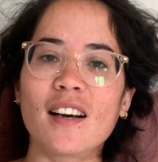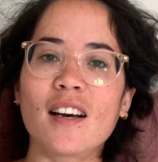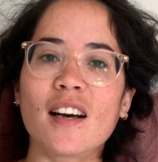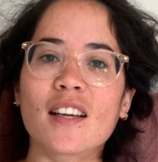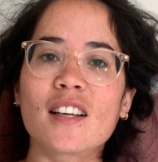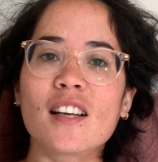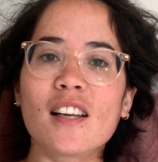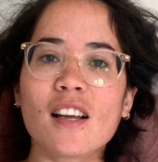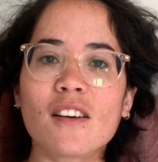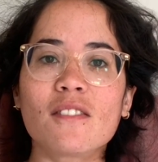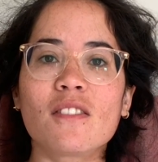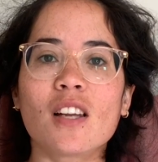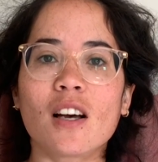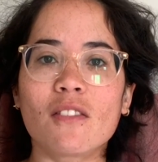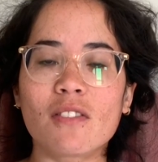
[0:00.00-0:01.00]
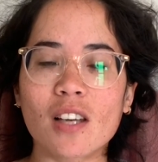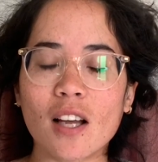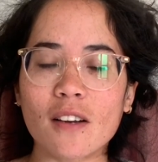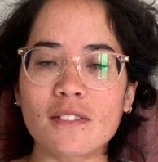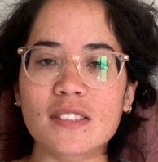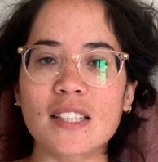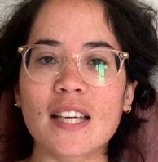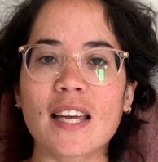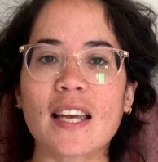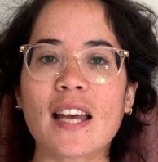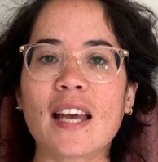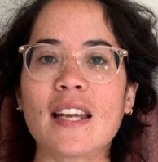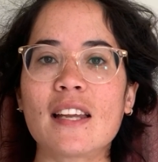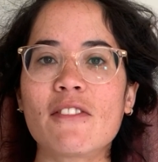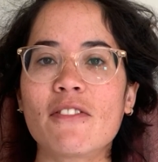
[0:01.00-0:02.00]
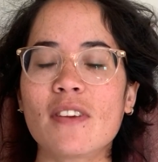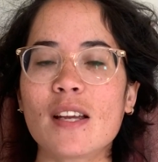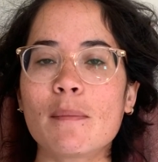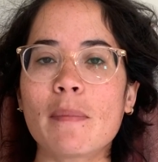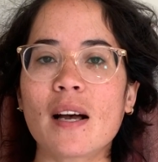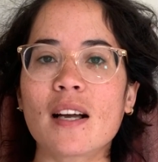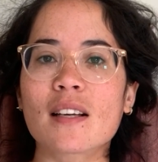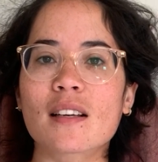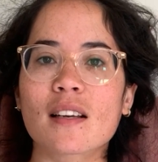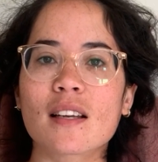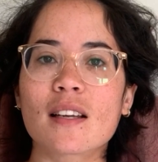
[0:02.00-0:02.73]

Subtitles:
I'd love, love, love to hear any feedback.